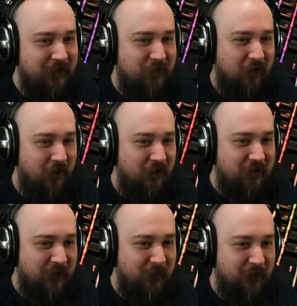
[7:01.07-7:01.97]
as long as
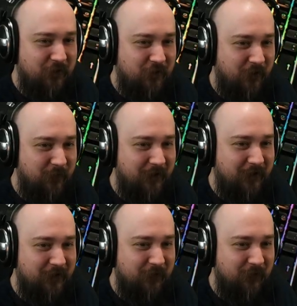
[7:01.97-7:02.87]
I've been streaming
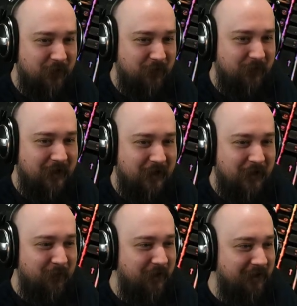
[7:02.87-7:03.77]
in this room.
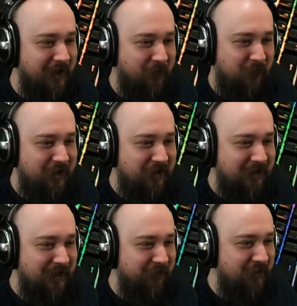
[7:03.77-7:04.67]
But like
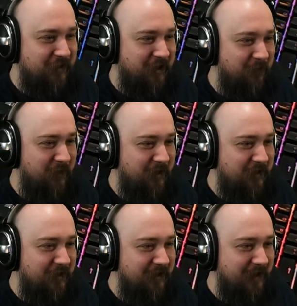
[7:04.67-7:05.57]
recently for some
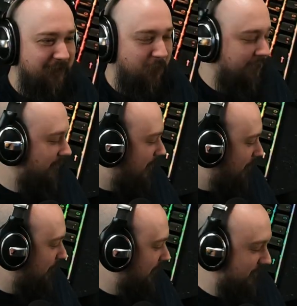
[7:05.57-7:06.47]
reason everyone
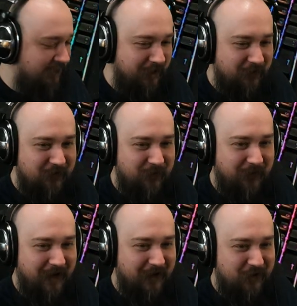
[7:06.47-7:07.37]
comments that there's a
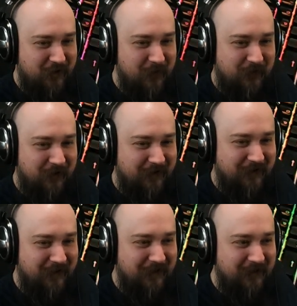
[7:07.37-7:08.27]
bag of chips right
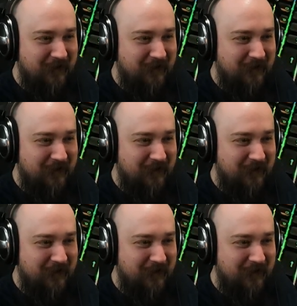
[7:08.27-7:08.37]
there.